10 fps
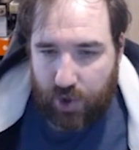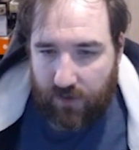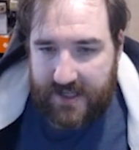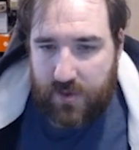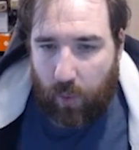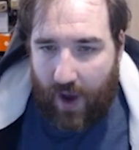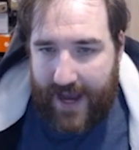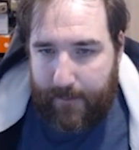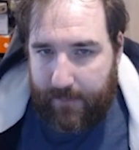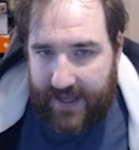all these
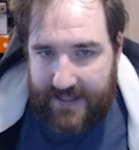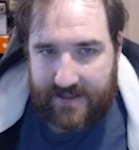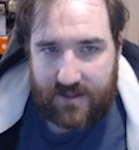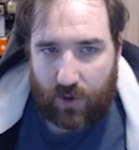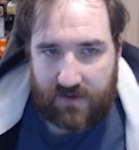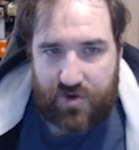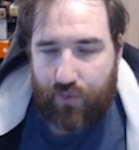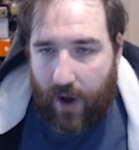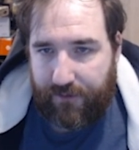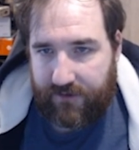white bits and all this
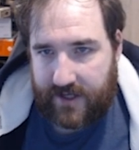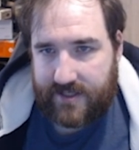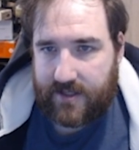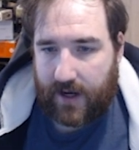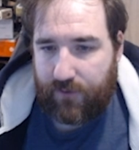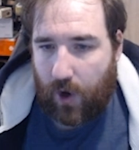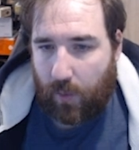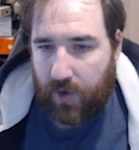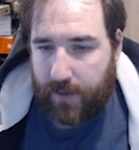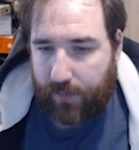roughness that I've
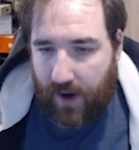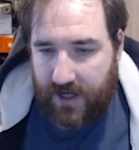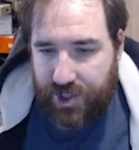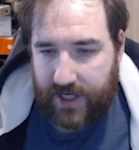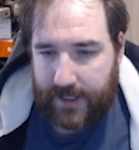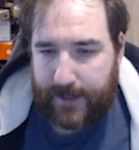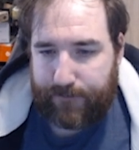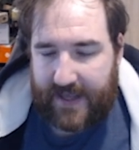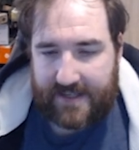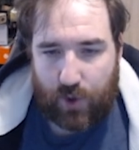got with the brush
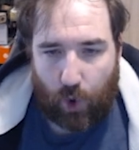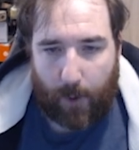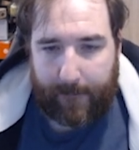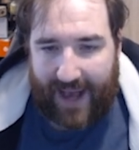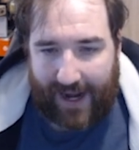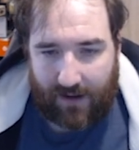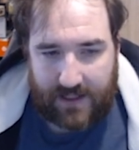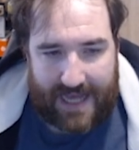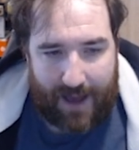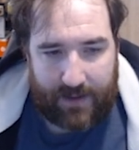is all battle
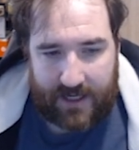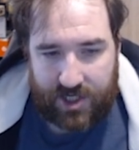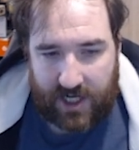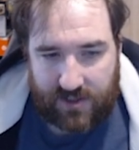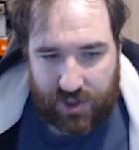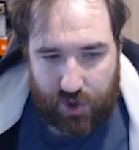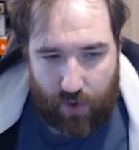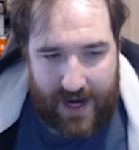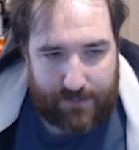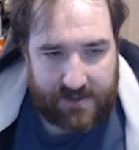damage and
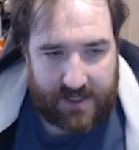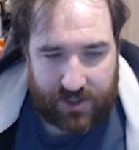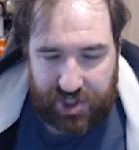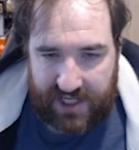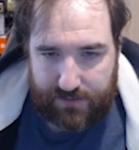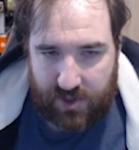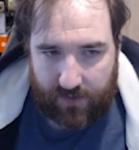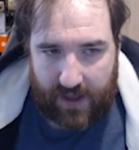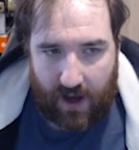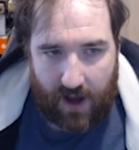scrapes and chips
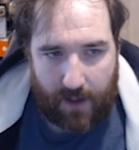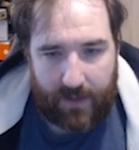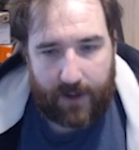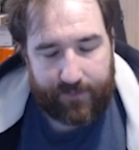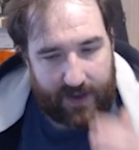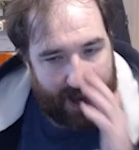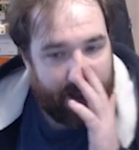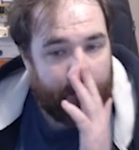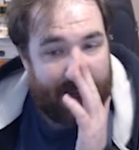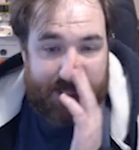on the armor. And
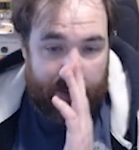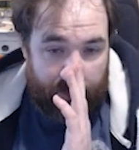it makes me